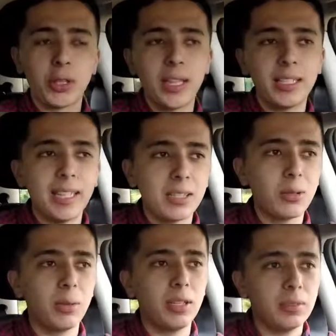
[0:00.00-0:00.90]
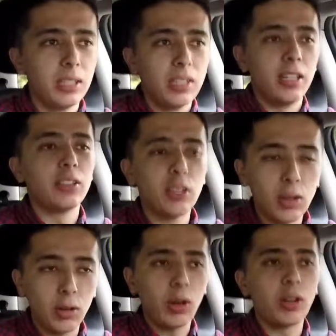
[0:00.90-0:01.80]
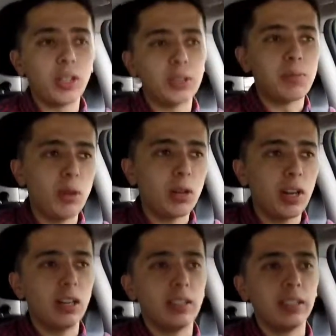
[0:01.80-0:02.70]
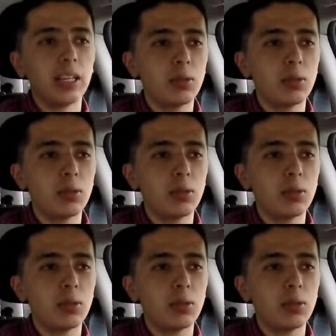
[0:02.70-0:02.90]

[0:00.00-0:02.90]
When you're standing next to it, it's not longer a small car,